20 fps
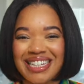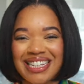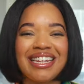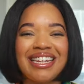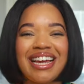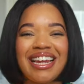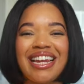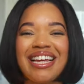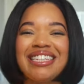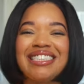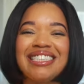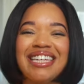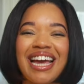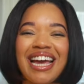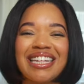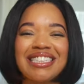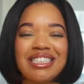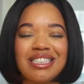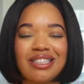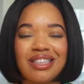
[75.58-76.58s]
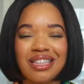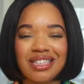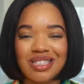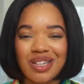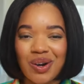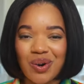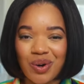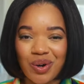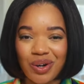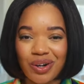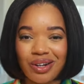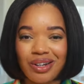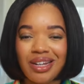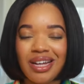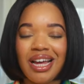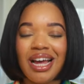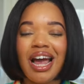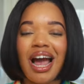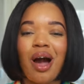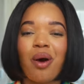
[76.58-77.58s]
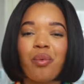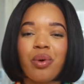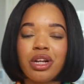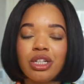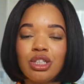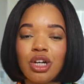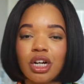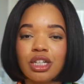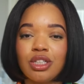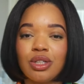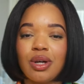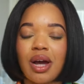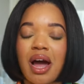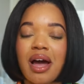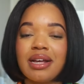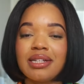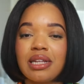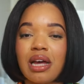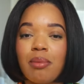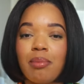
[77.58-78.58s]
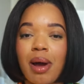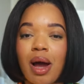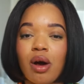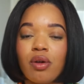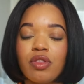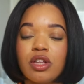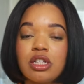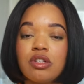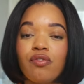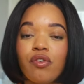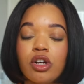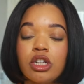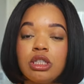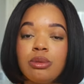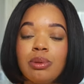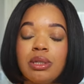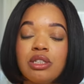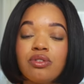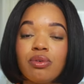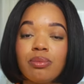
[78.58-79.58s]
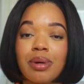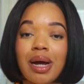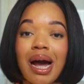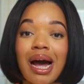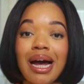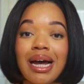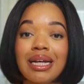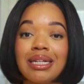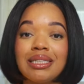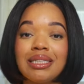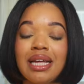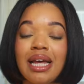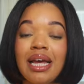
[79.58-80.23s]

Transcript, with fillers: Now let's get into this haul. I want to talk to you guys about this first piece from COS.